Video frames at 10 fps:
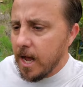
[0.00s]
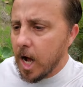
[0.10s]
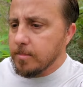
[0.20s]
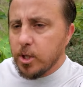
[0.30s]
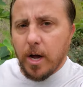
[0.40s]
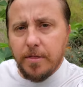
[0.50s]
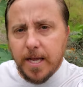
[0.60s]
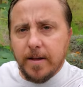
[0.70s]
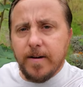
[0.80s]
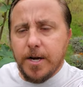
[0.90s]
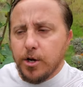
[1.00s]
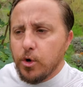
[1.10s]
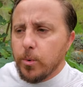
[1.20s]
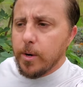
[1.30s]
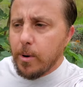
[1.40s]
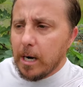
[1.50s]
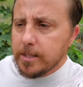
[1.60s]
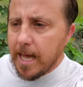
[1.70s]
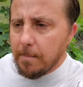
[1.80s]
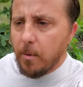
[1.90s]
Um, so I think if I do
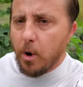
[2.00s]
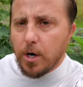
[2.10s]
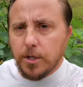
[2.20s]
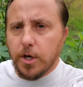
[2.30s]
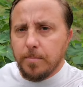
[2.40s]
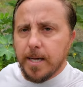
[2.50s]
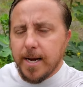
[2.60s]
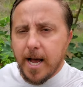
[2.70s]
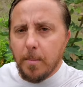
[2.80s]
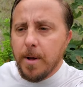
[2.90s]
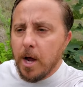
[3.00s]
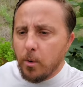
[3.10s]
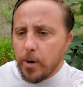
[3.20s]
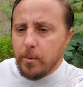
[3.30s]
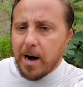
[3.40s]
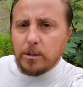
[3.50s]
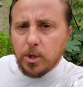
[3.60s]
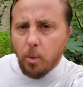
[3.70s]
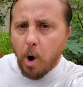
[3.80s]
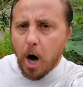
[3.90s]
reroute that board a little bit and help reroute
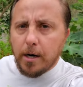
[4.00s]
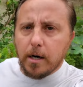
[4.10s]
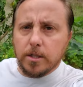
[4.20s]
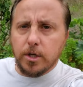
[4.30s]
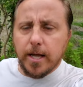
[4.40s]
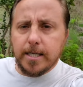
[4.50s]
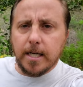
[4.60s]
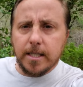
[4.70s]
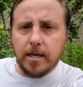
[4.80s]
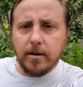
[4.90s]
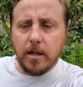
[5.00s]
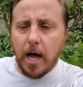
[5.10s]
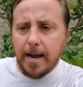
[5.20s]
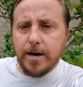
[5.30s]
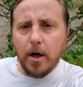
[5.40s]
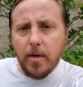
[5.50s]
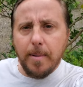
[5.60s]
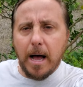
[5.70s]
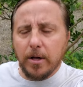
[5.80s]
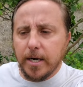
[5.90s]
the water so that it doesn't land on the
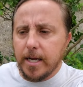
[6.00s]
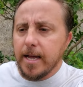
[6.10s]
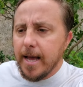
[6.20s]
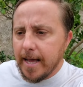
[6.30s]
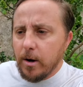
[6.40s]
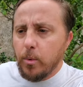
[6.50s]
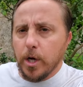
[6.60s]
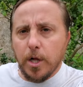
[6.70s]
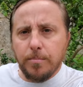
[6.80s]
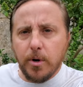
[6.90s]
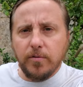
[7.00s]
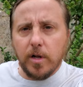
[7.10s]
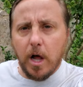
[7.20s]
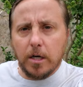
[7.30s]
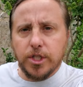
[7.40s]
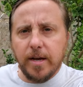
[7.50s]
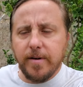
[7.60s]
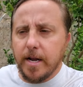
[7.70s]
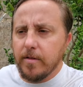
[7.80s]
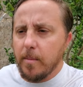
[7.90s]
balcony, it will improve the
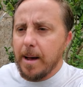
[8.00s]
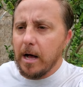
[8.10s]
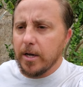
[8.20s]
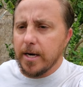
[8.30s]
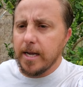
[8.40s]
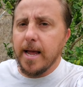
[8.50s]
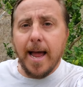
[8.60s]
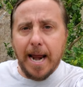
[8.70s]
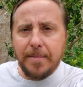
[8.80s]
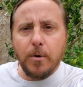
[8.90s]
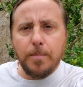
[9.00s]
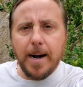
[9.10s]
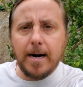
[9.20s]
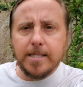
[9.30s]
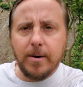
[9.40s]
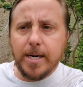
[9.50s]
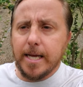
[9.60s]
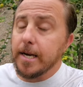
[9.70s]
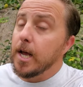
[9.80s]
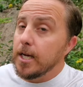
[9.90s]
longevity of the balcony and the repairs that we
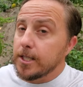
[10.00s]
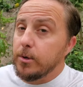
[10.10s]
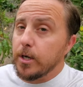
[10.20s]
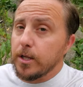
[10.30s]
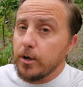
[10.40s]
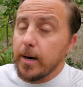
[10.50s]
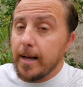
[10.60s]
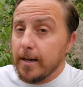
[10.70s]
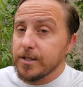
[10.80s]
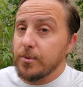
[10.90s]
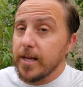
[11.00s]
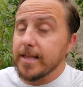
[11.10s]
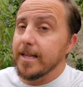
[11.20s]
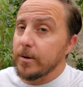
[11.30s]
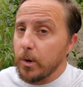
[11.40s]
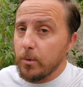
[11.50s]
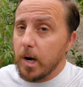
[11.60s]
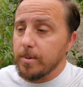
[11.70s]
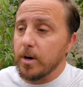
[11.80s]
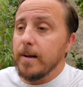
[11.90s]
did. To include, I also think the liquid
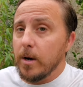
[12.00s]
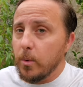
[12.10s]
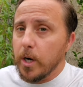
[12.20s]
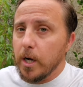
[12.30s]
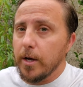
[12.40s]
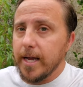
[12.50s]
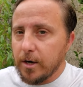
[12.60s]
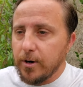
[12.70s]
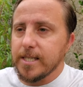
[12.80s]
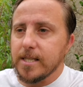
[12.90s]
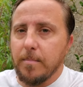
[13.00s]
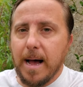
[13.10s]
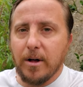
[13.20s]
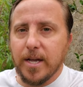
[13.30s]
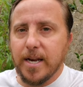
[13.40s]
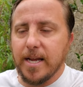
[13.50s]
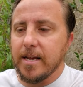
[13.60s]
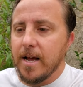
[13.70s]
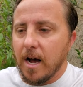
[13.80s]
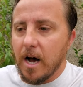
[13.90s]
rubber will increase the
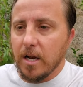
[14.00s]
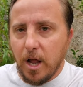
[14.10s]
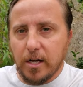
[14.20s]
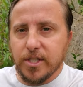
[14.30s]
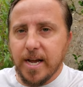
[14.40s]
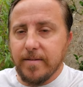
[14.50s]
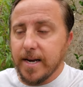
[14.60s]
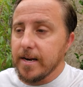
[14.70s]
balcony uh, longevity.